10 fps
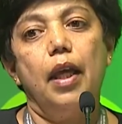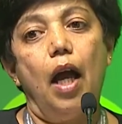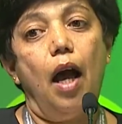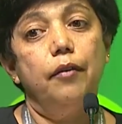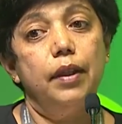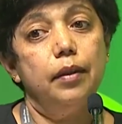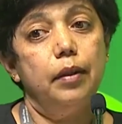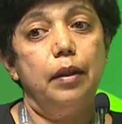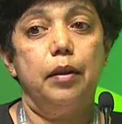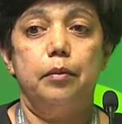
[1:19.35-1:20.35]
Our
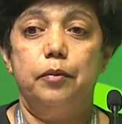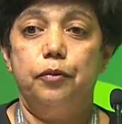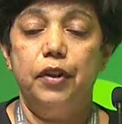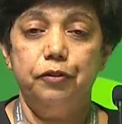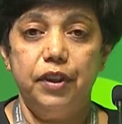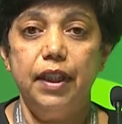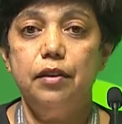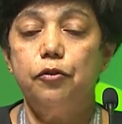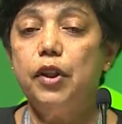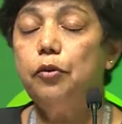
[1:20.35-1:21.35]

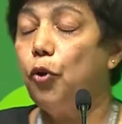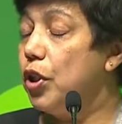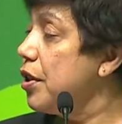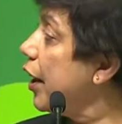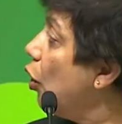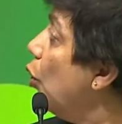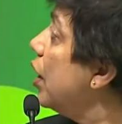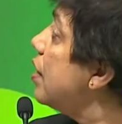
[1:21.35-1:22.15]
15th World Forestry Congress